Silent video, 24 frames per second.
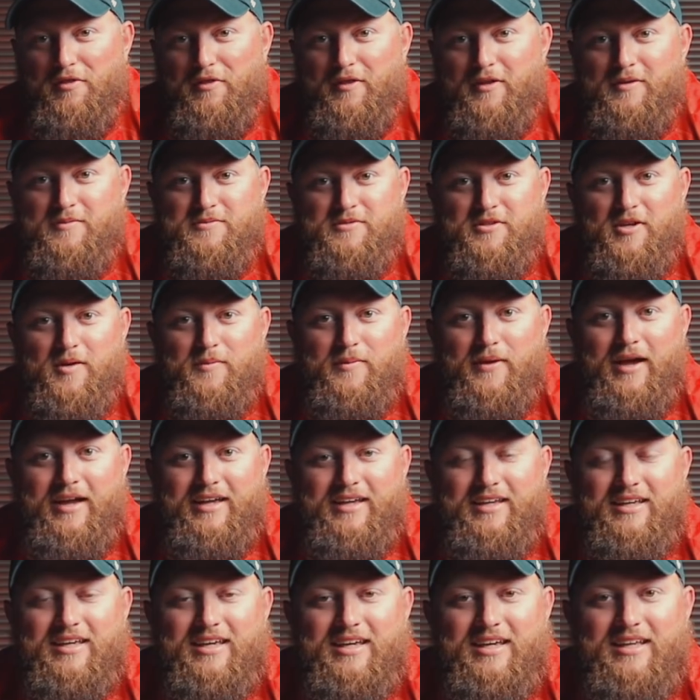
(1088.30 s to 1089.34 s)
thumbs up I
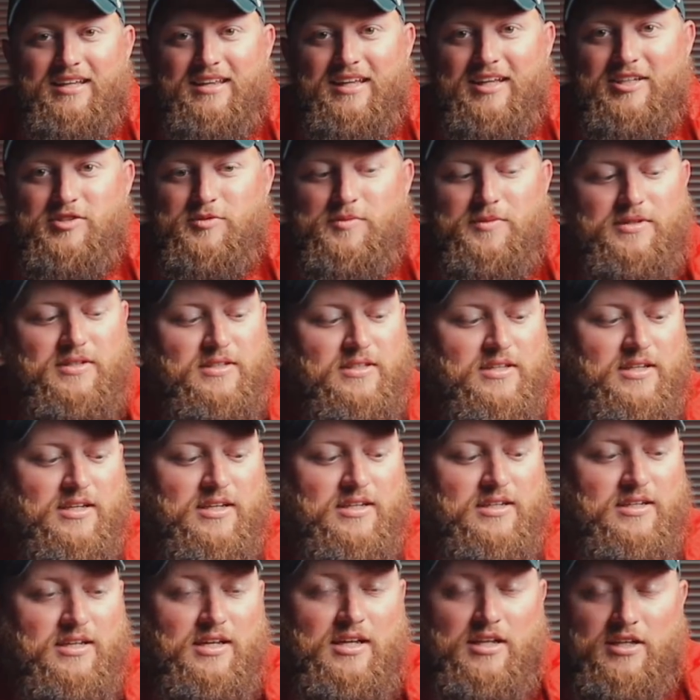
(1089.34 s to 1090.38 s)
can get lets me
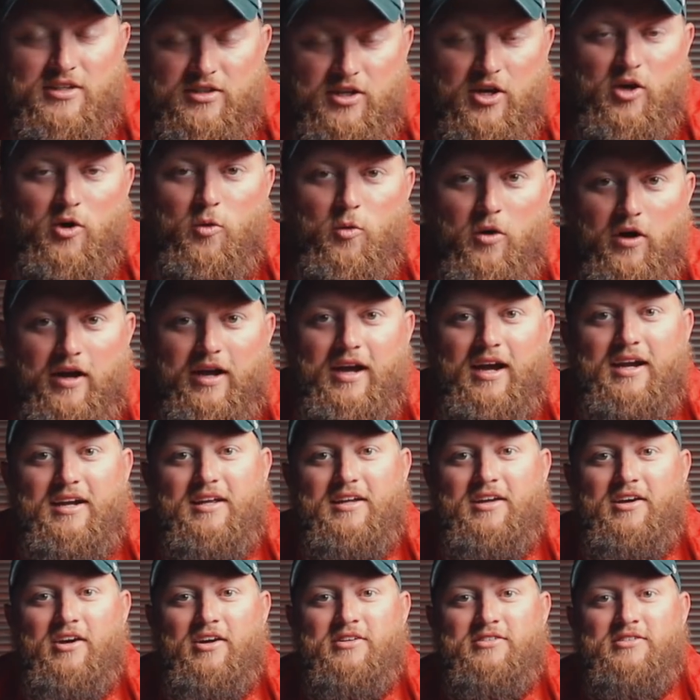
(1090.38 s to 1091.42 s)
know what kind of
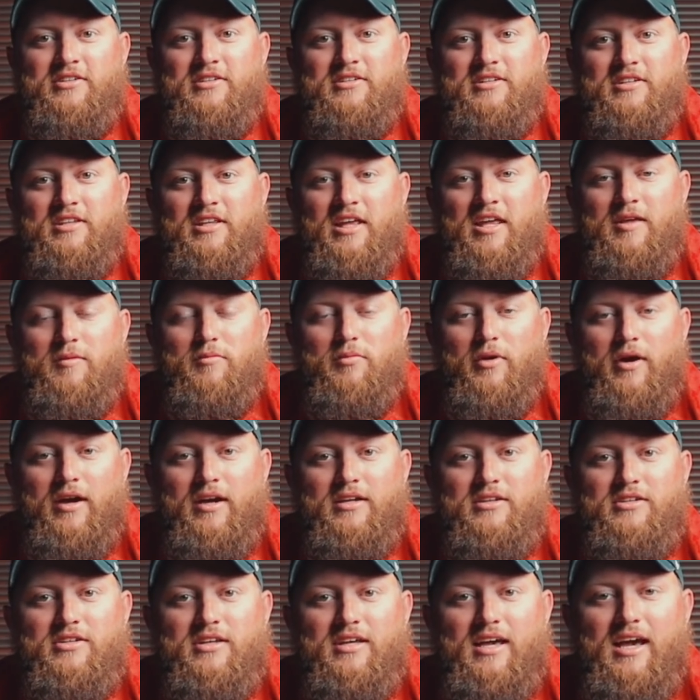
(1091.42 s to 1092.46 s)
content to keep
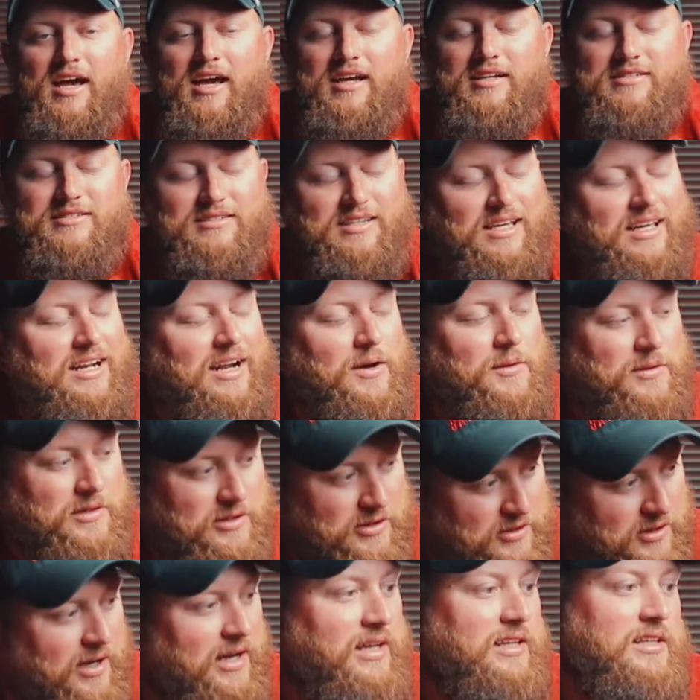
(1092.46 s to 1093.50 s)
bringing you guys, and I would
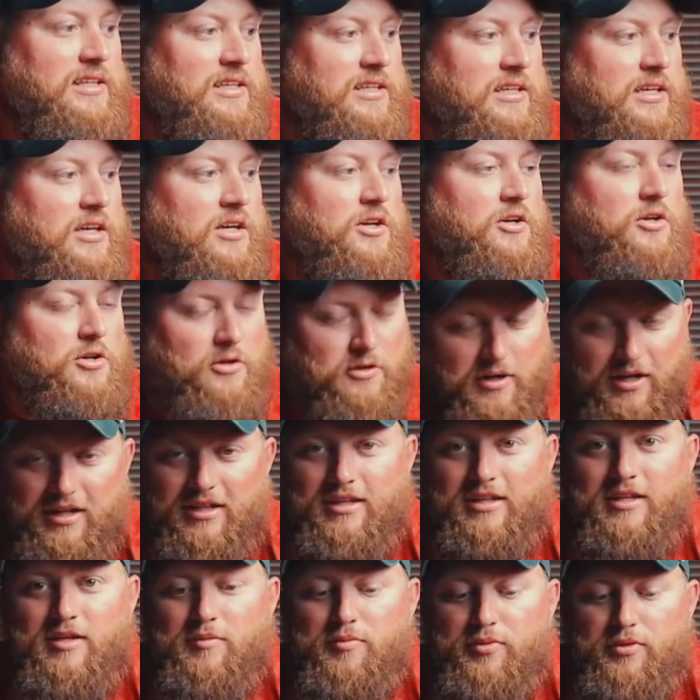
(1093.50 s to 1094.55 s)

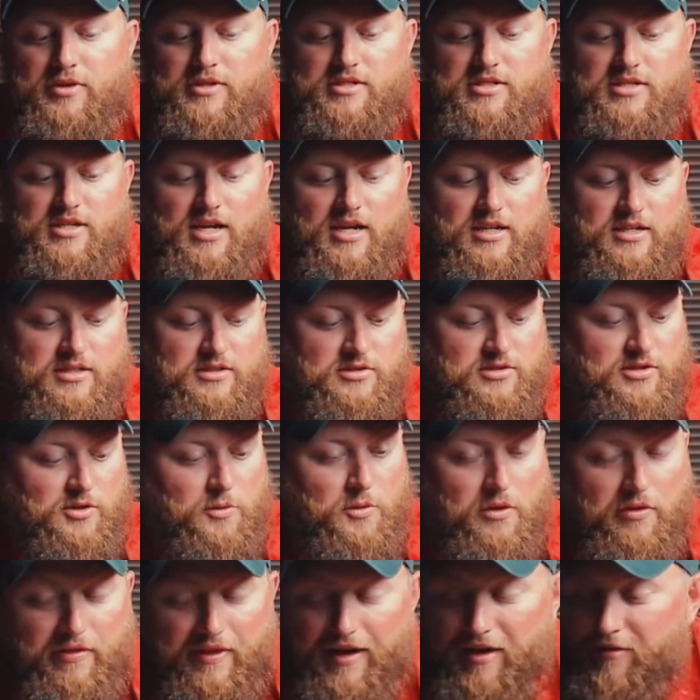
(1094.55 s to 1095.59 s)
greatly appreciate it. So
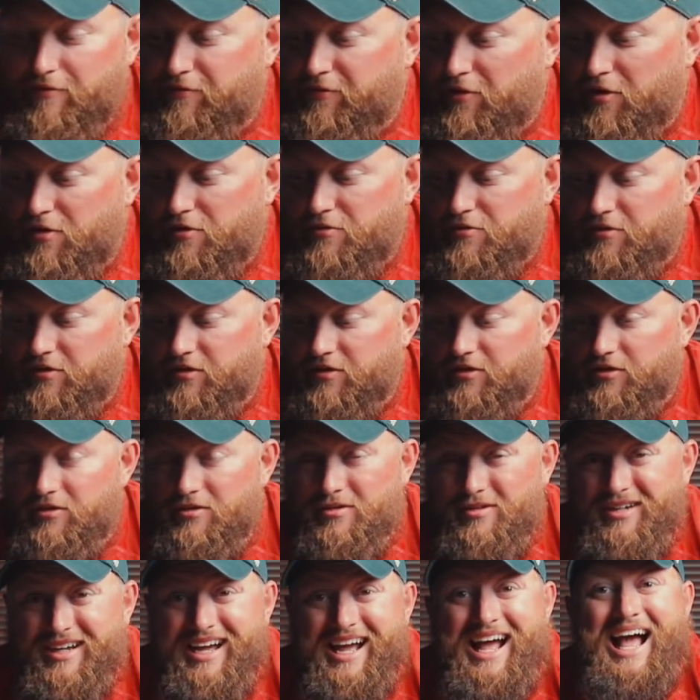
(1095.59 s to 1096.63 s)
without further
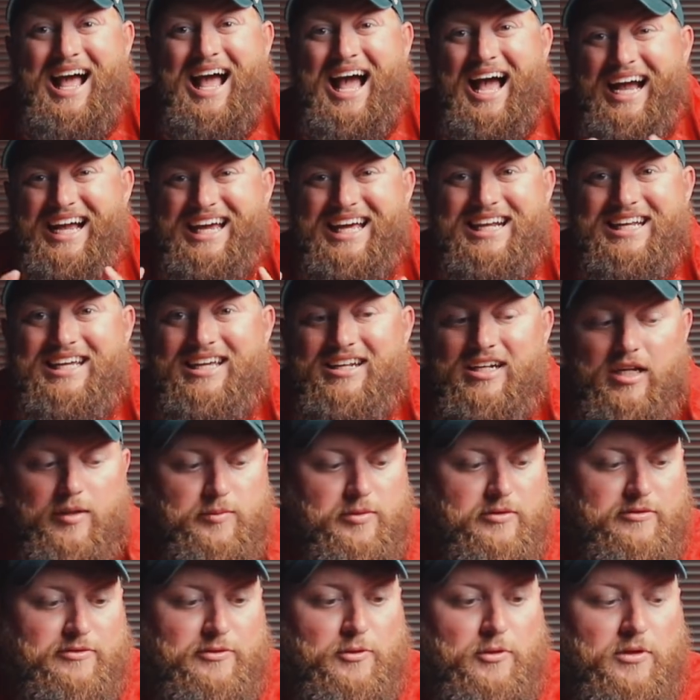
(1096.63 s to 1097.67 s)
ado, I got to get up
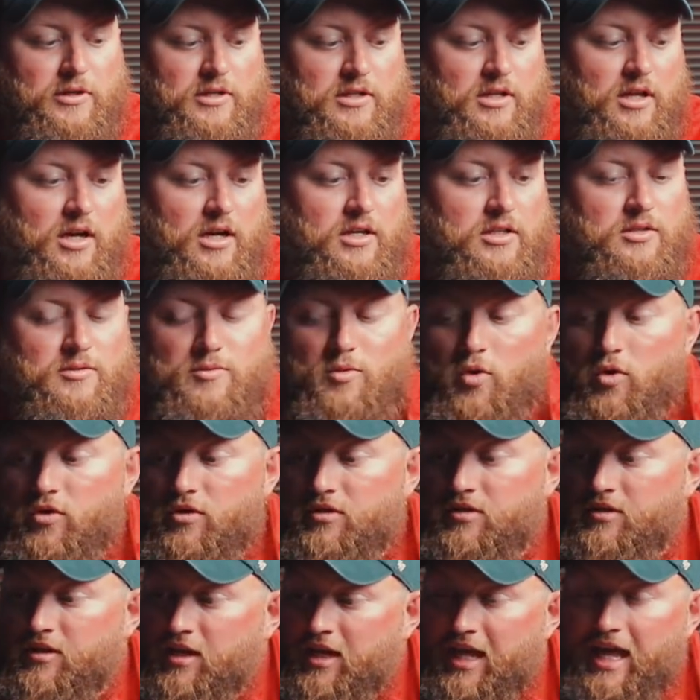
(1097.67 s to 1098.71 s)
at 4 o'clock in the
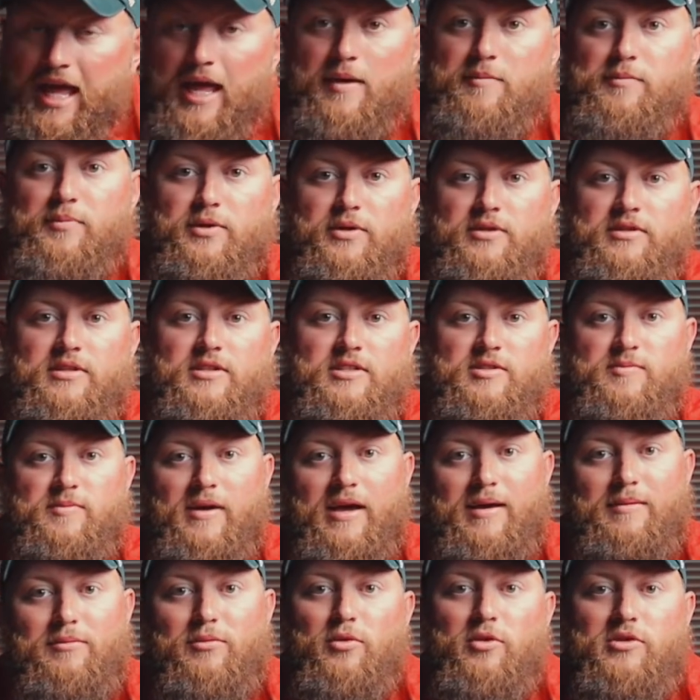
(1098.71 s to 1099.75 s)
morning and put these
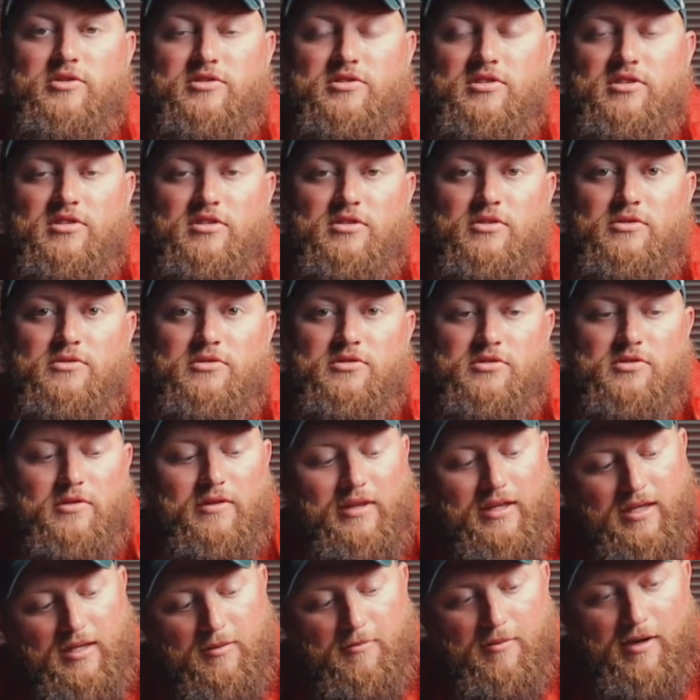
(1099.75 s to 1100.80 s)
bad boys to use so
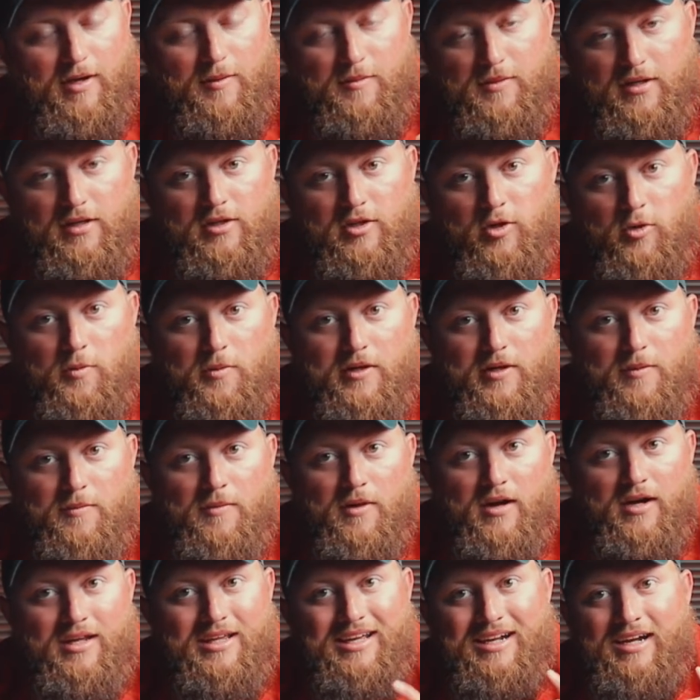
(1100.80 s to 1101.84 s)
they can make me a little bit of
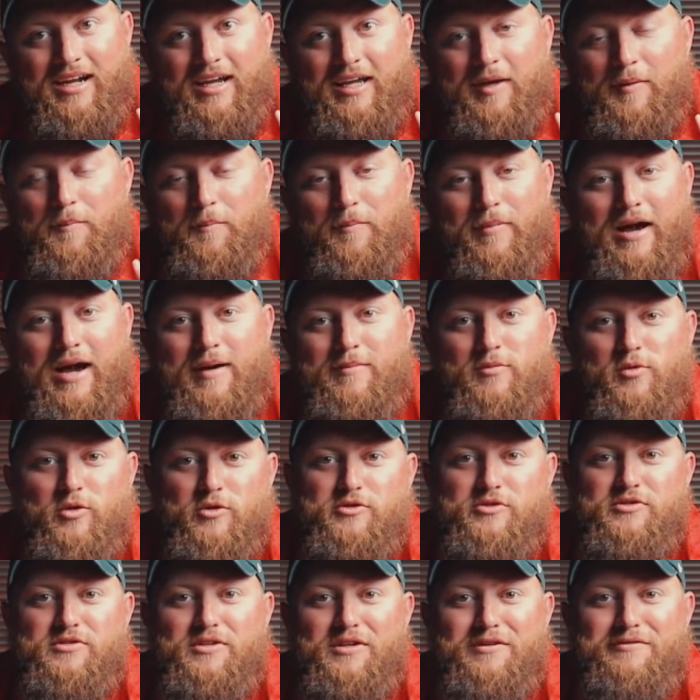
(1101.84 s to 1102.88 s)
money and I can buy more
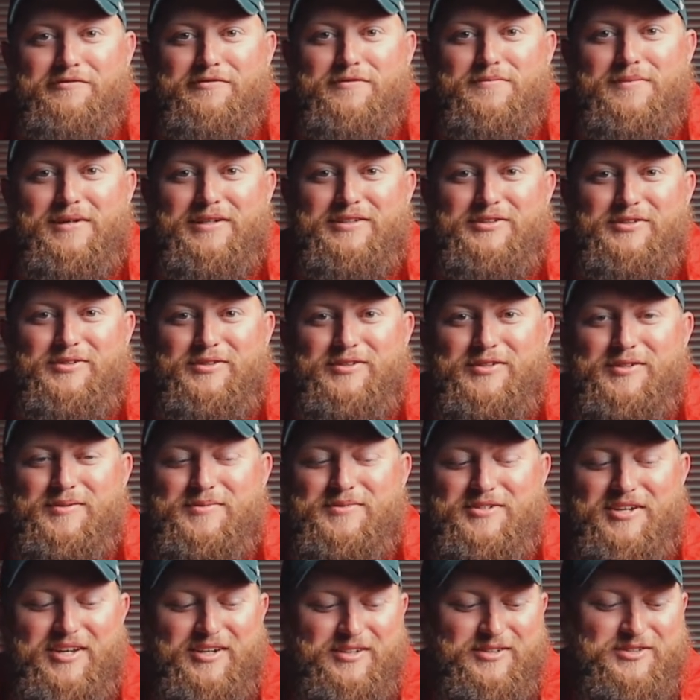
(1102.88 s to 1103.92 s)
stuff for my YouTube
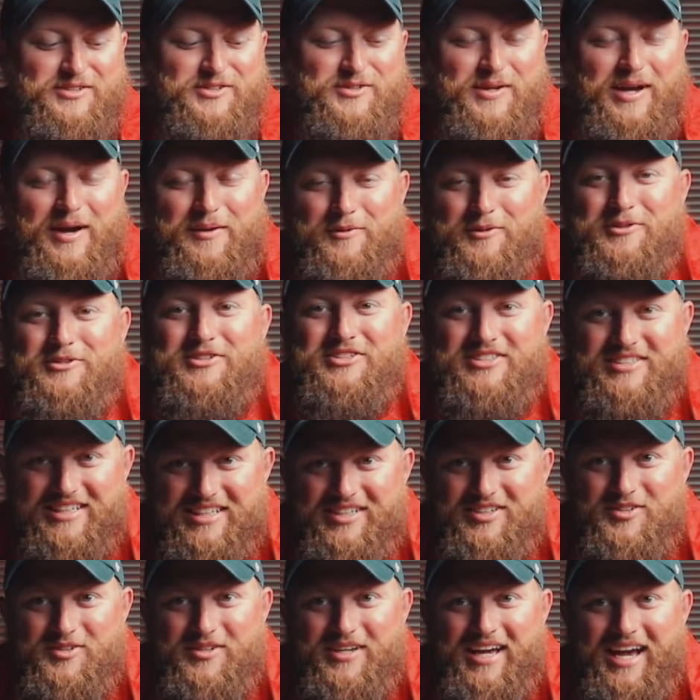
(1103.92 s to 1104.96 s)
channel. So I will see
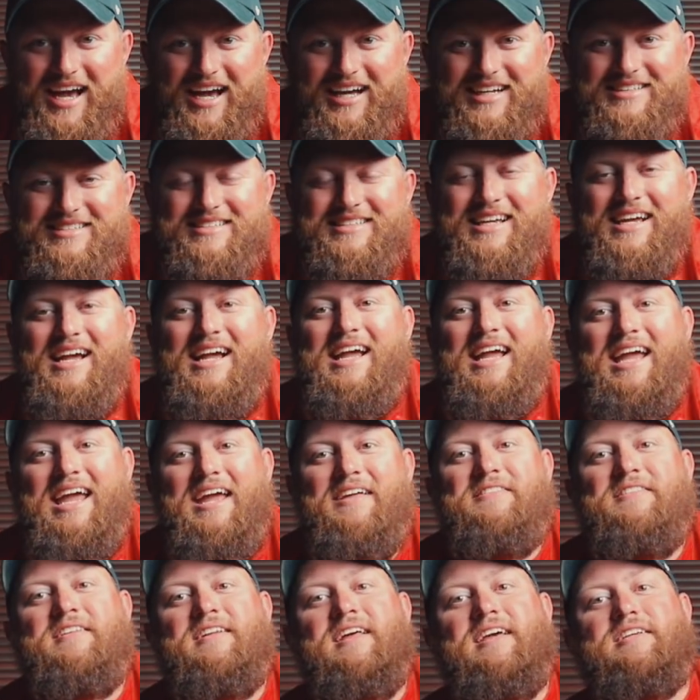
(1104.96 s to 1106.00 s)
you guys
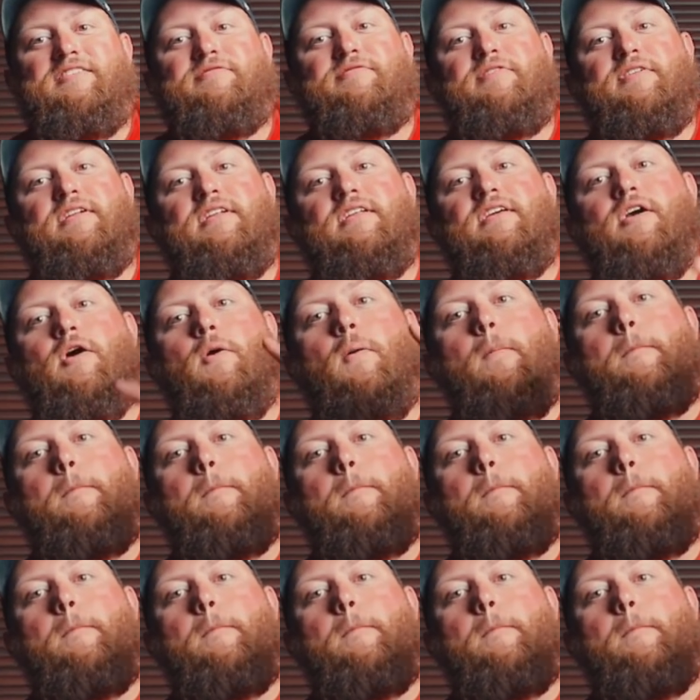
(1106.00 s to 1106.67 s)
in the next video.